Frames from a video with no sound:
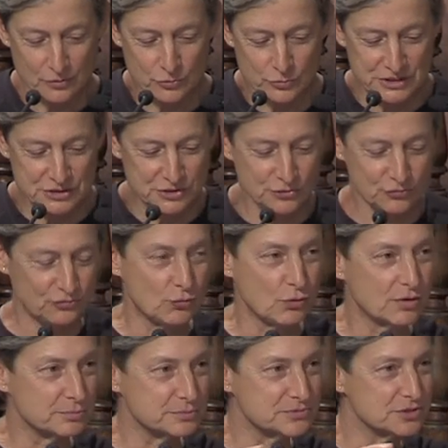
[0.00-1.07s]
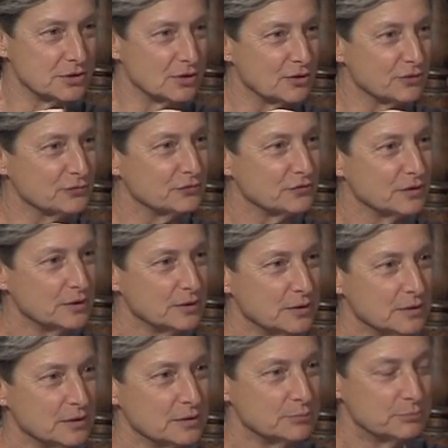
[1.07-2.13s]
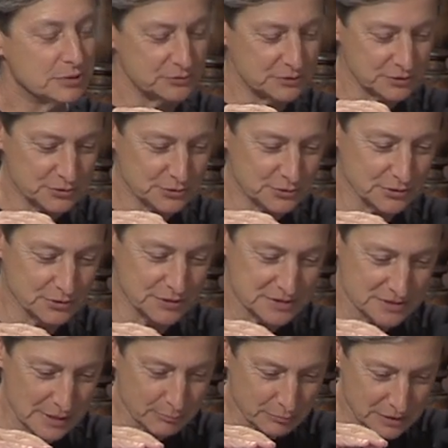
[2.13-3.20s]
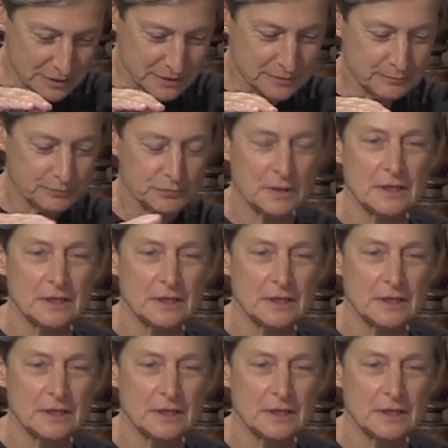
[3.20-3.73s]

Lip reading: recent forms of political assembly,